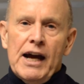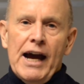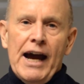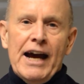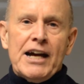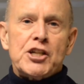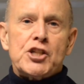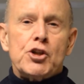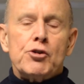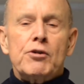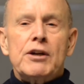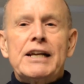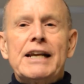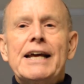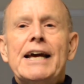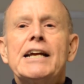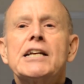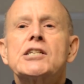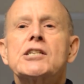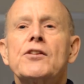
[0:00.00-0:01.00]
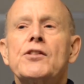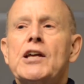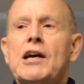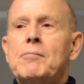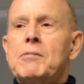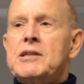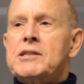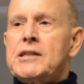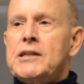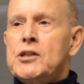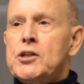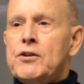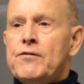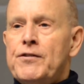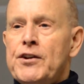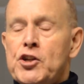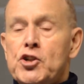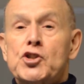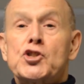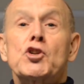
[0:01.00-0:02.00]
and to relate to them as
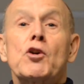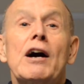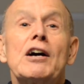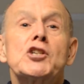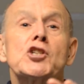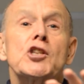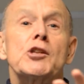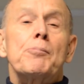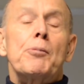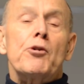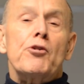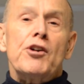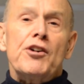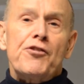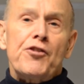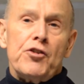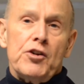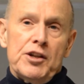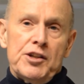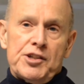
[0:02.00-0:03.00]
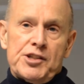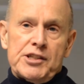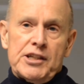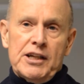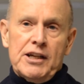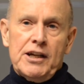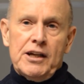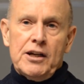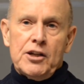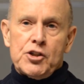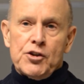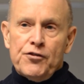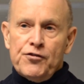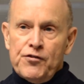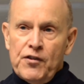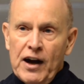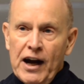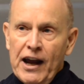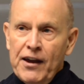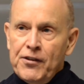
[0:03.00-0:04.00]
individuals, to go out to the peripheries to
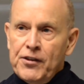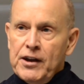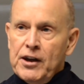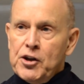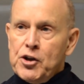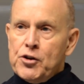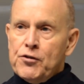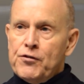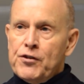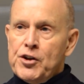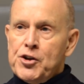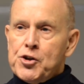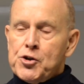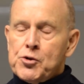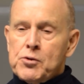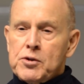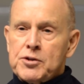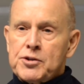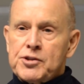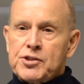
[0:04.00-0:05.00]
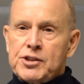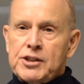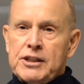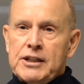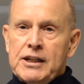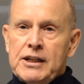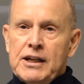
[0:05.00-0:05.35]
find the individuals.